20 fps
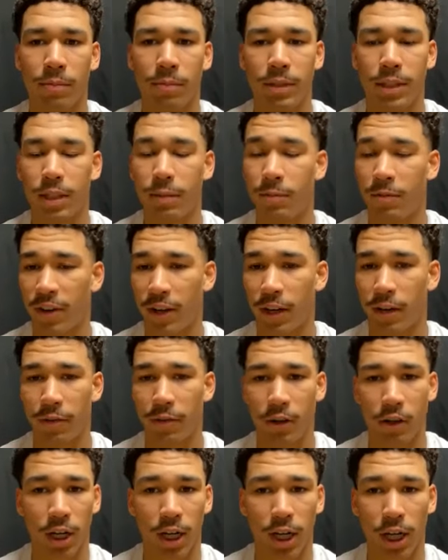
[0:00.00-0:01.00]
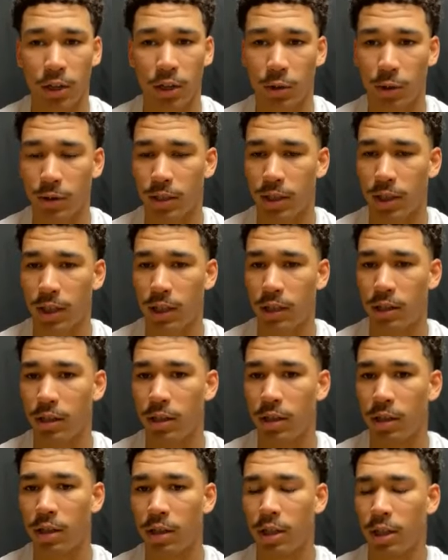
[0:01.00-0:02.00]
Team fought very hard towards the end.
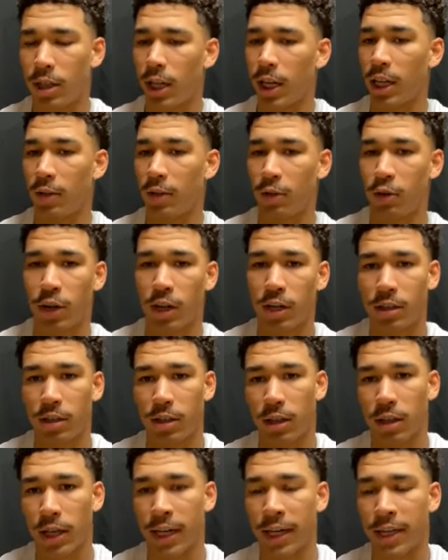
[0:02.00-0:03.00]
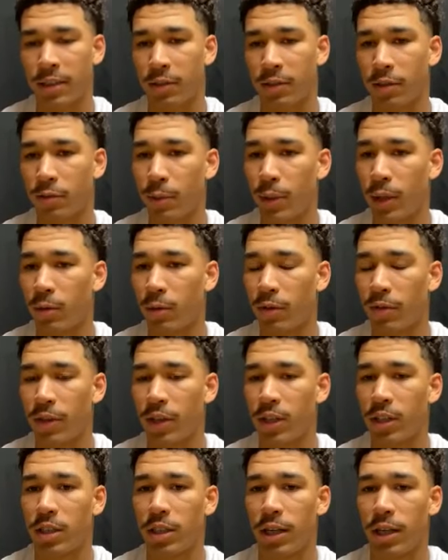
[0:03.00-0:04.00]
Yeah, I give credit to the Lions to be able to
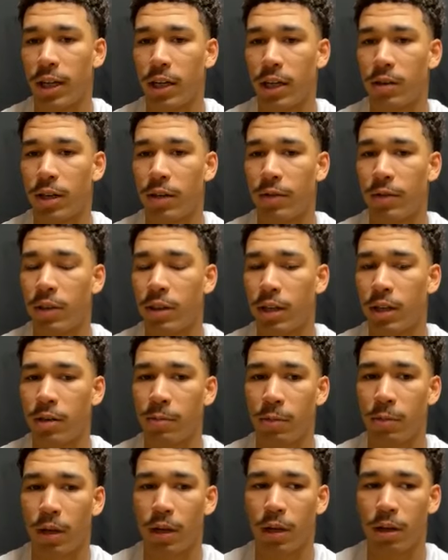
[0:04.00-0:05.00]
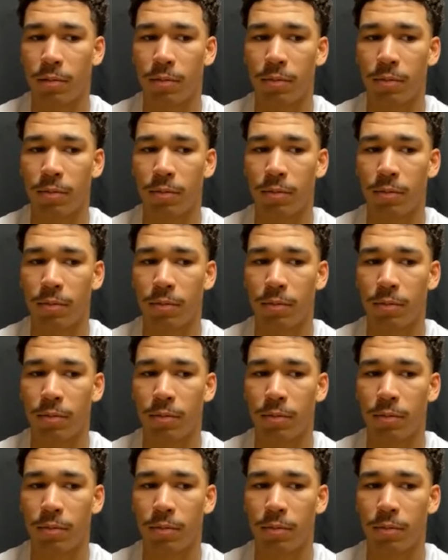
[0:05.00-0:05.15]
finish it out and everything. But,